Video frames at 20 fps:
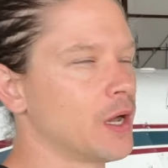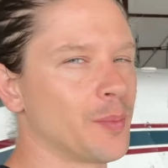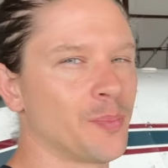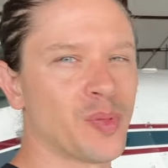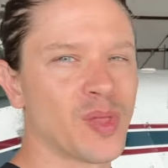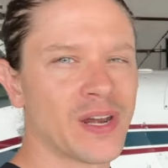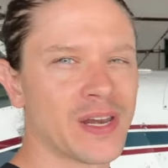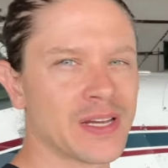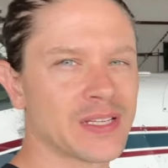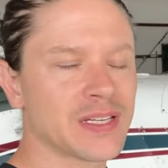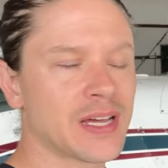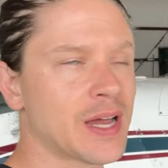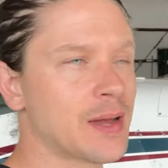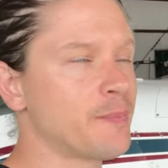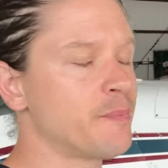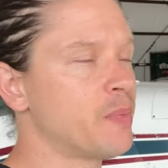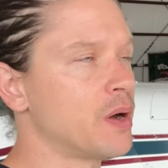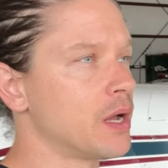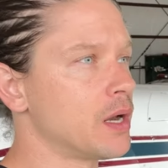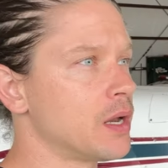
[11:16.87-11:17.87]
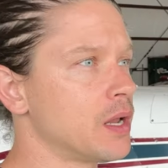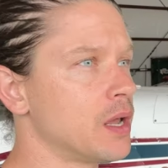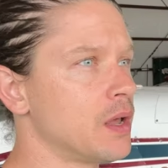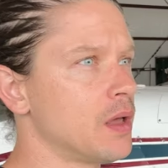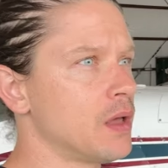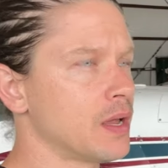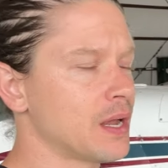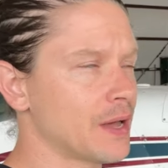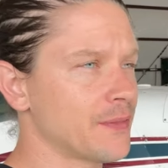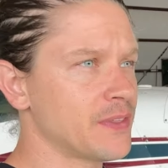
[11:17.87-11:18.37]
plenty of time, but
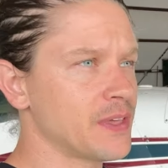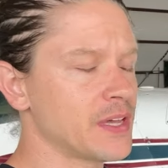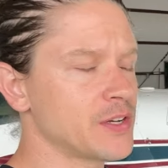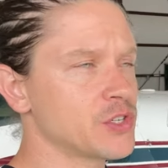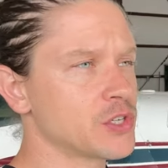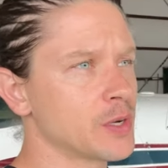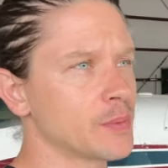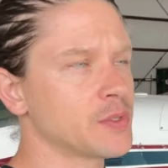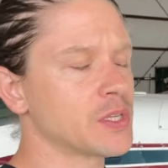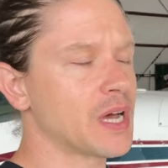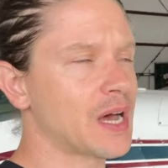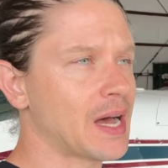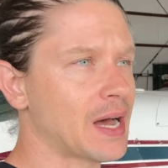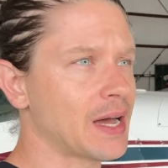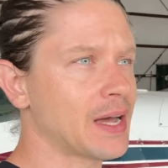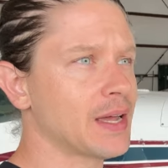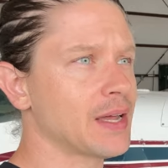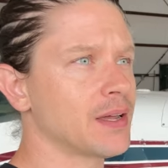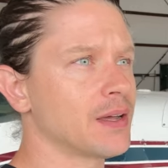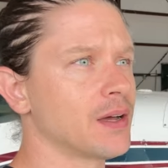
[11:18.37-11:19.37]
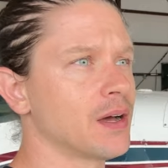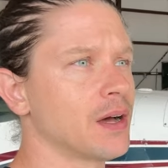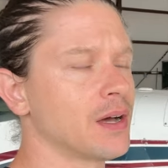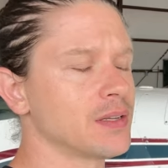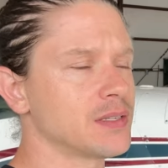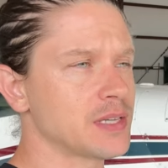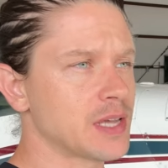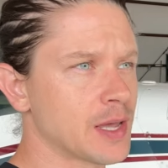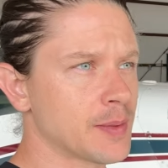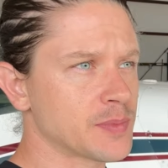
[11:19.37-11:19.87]
got the engine up to high
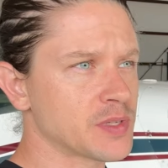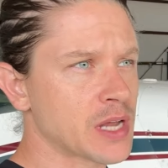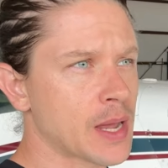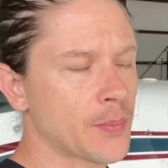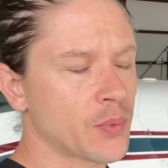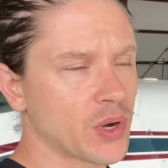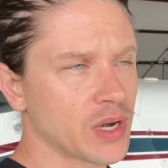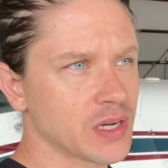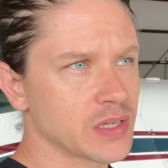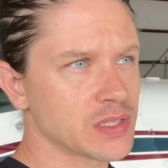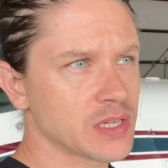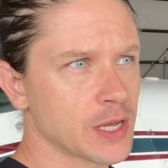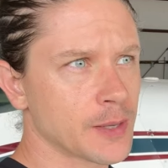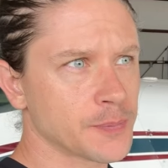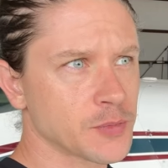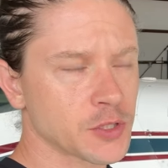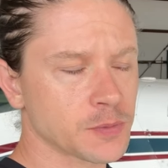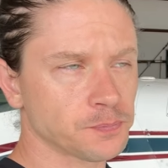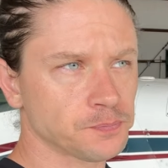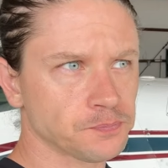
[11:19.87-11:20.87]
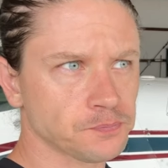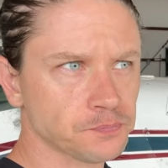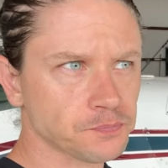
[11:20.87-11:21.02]
temps, operating temps,